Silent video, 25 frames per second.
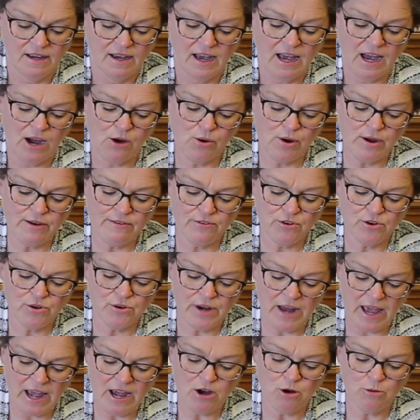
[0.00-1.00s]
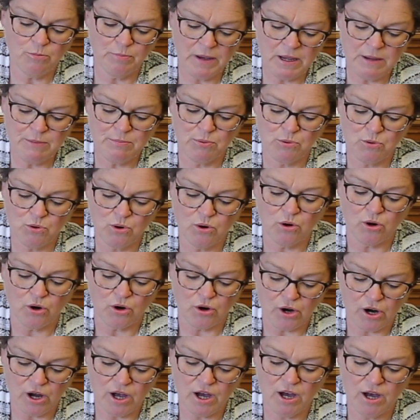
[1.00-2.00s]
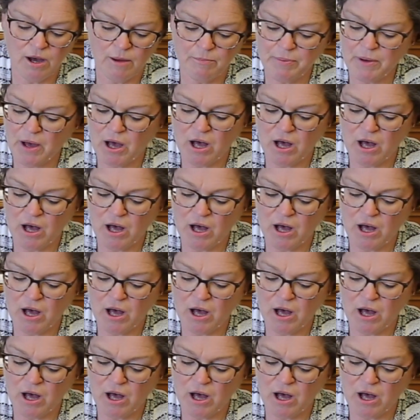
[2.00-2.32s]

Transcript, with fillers: However, now people are up